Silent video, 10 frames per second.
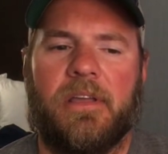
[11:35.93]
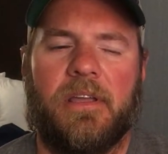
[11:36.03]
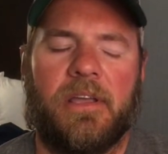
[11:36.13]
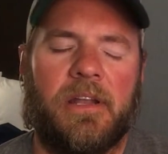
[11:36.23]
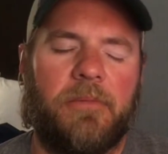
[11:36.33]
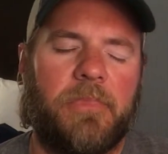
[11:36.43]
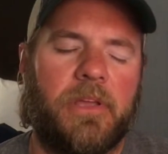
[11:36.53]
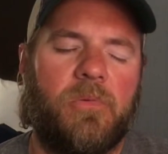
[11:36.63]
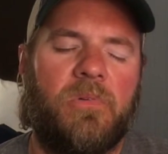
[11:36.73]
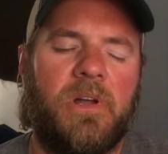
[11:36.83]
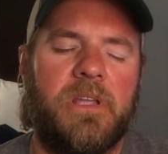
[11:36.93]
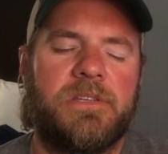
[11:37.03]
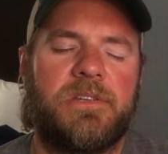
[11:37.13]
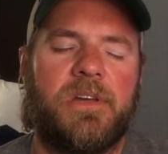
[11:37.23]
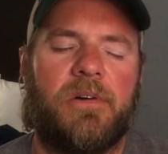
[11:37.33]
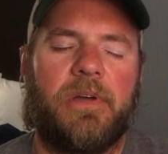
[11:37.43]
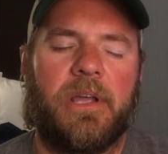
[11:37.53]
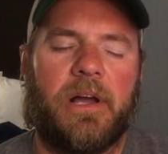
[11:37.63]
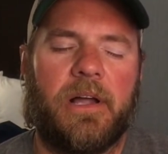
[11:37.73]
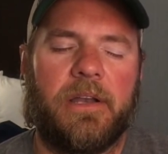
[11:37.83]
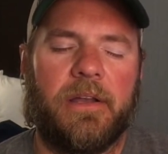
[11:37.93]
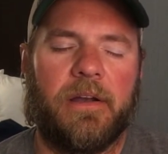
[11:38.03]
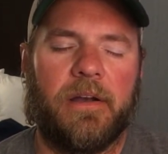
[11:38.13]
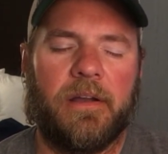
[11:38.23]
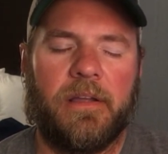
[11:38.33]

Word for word: And I'm like, what is going on here?